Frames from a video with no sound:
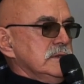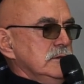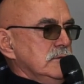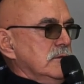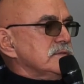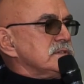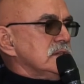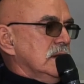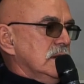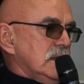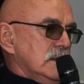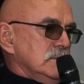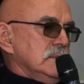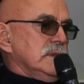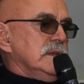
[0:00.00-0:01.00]
So
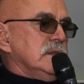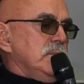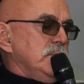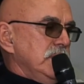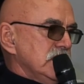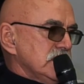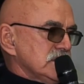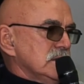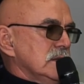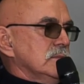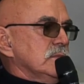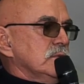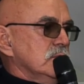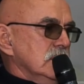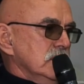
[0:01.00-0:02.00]
he had to
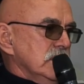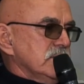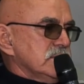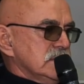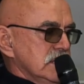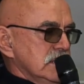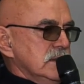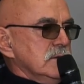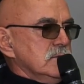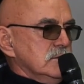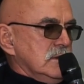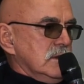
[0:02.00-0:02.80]
actually